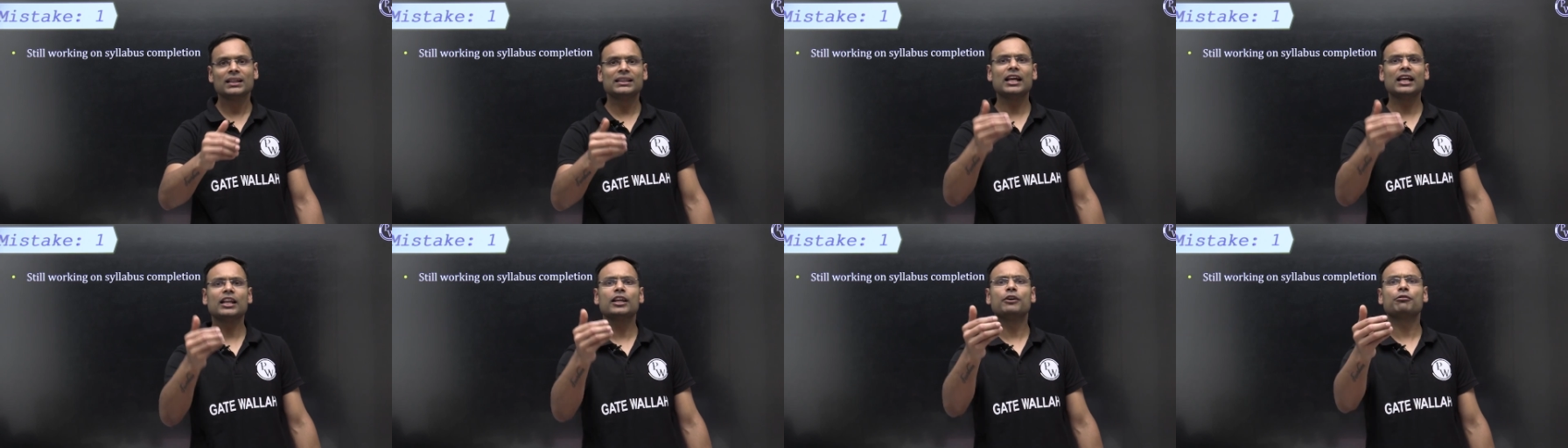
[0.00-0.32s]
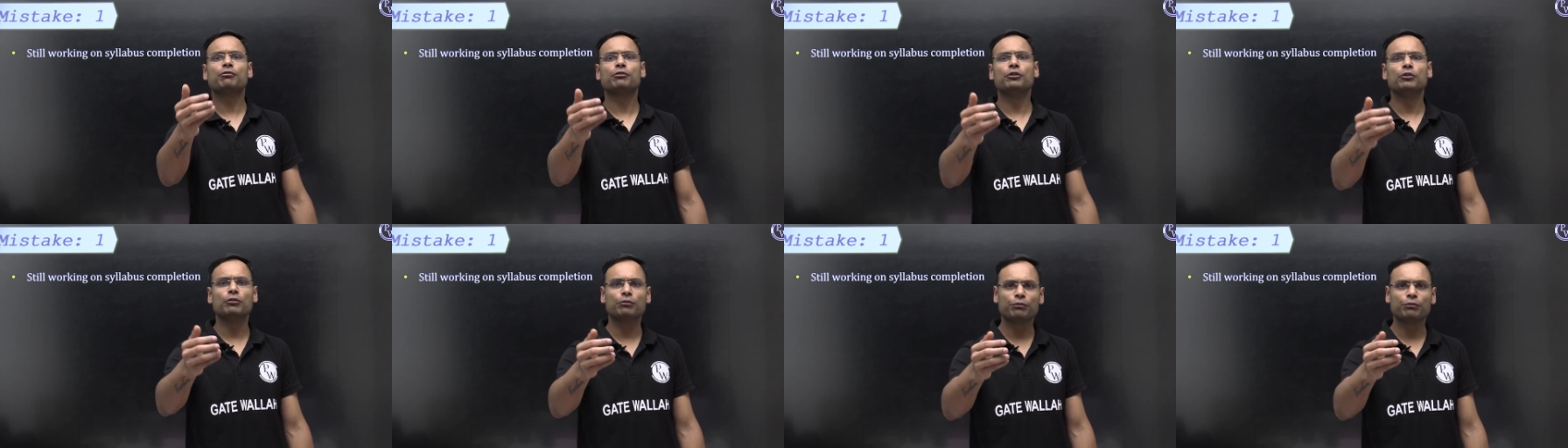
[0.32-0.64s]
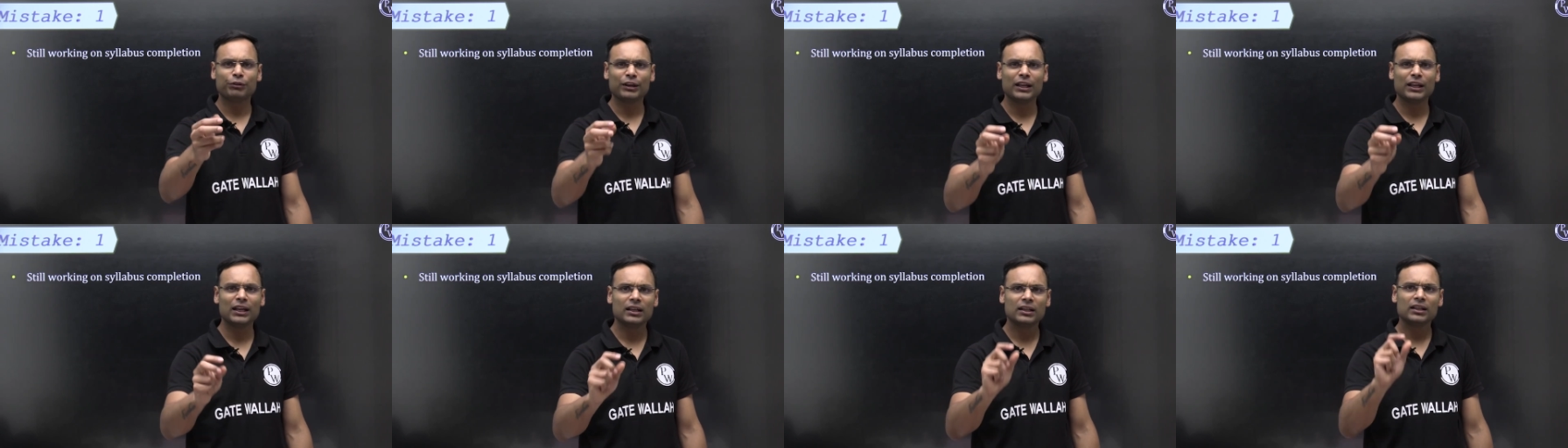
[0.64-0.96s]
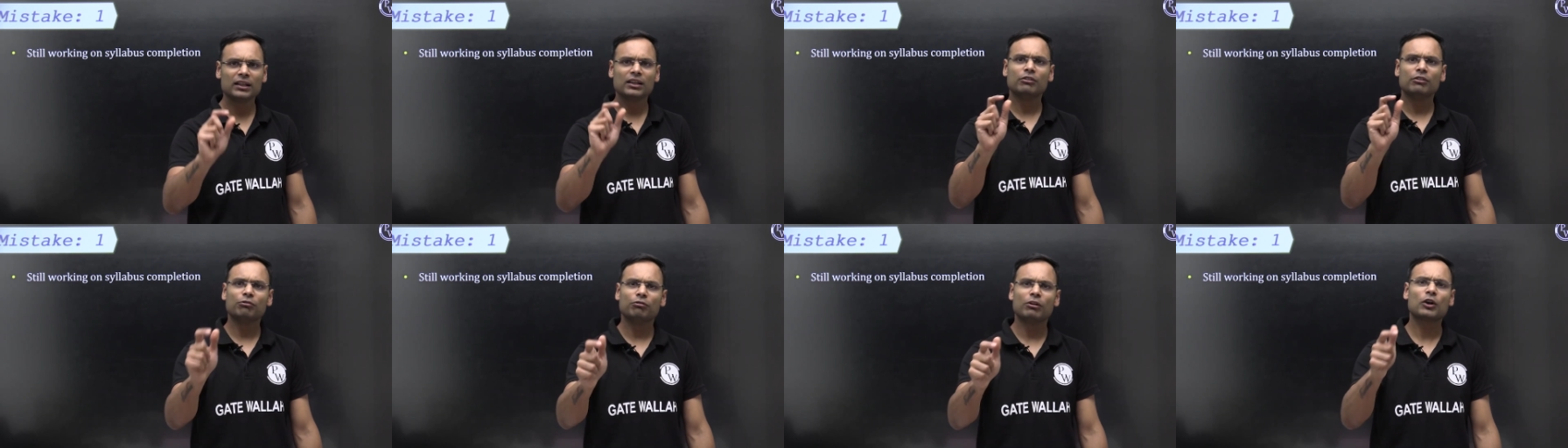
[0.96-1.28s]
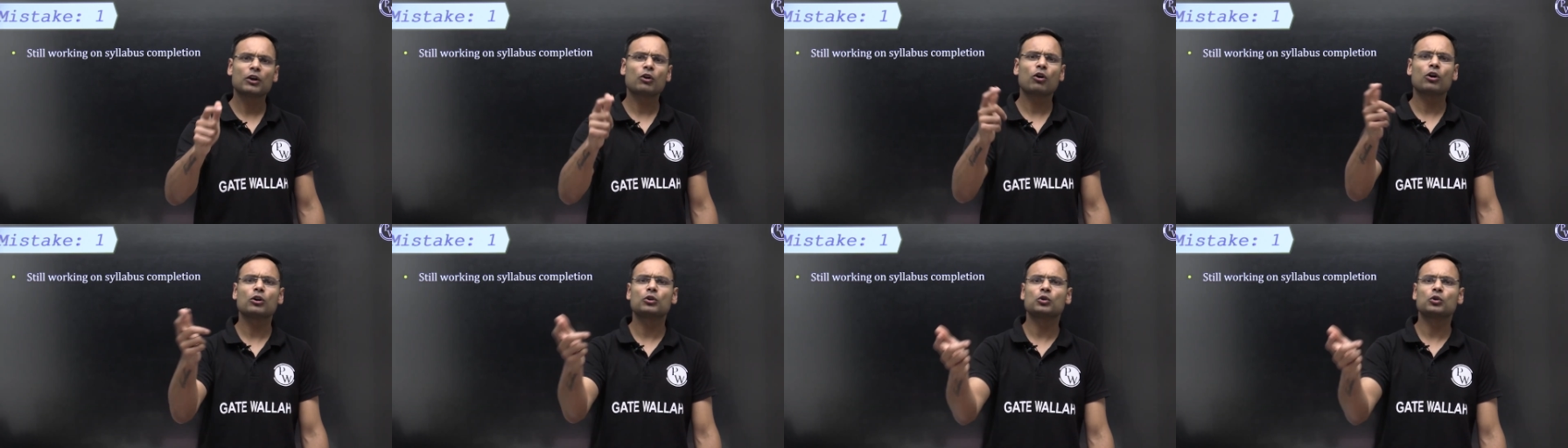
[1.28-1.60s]
Then if you feel
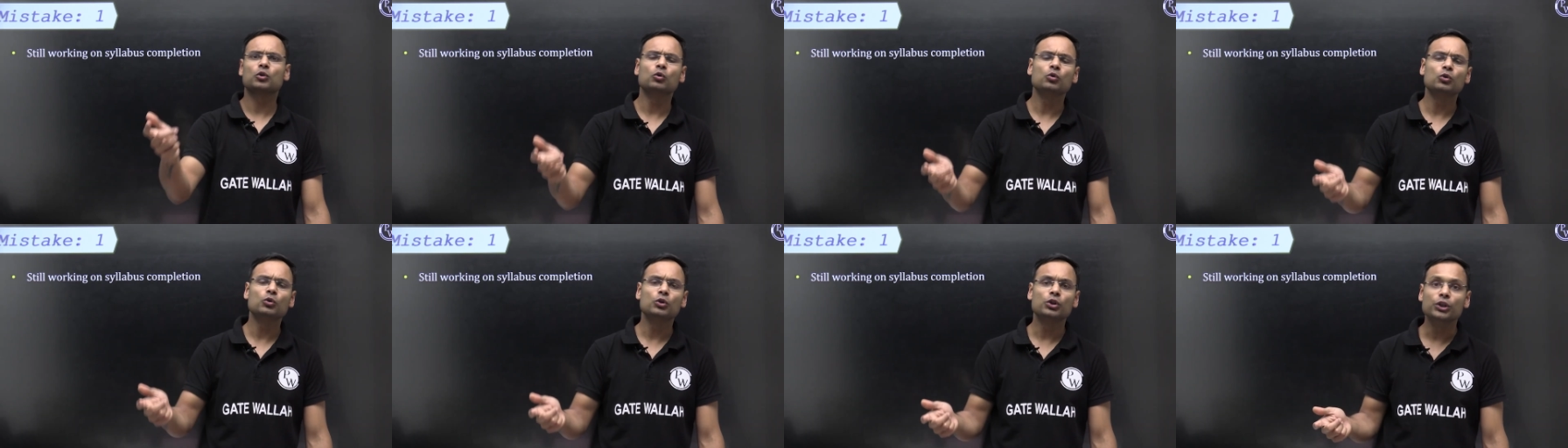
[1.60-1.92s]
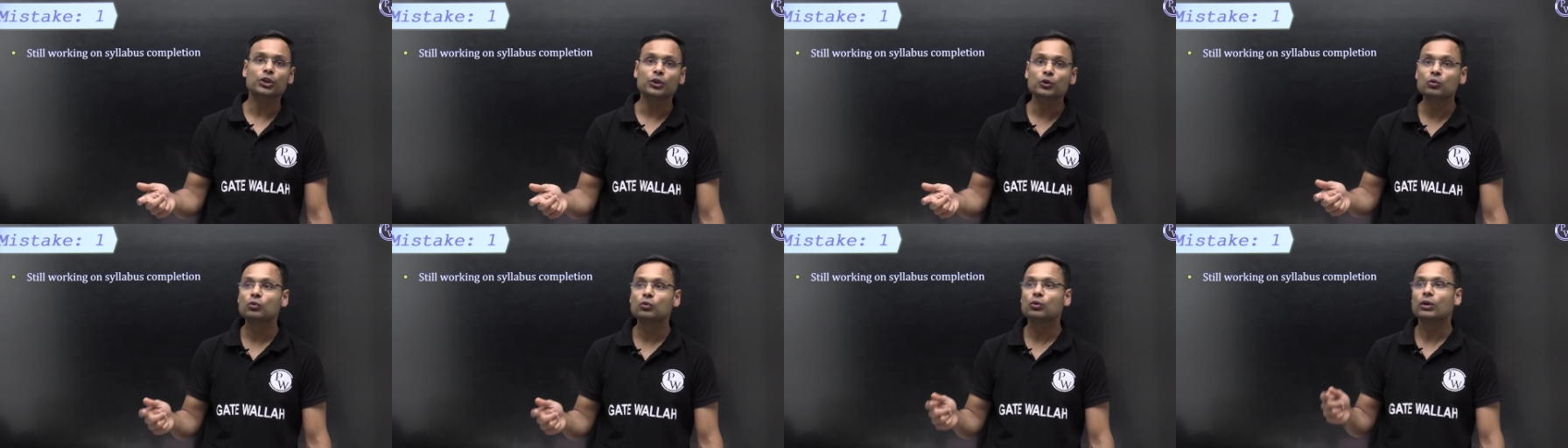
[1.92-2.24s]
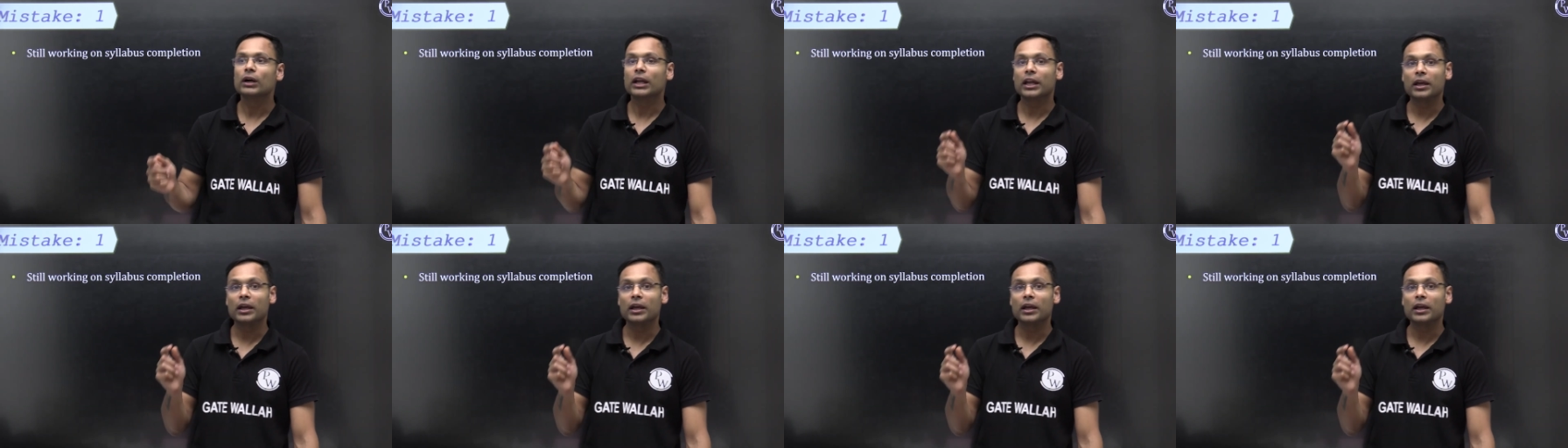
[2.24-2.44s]
one or two new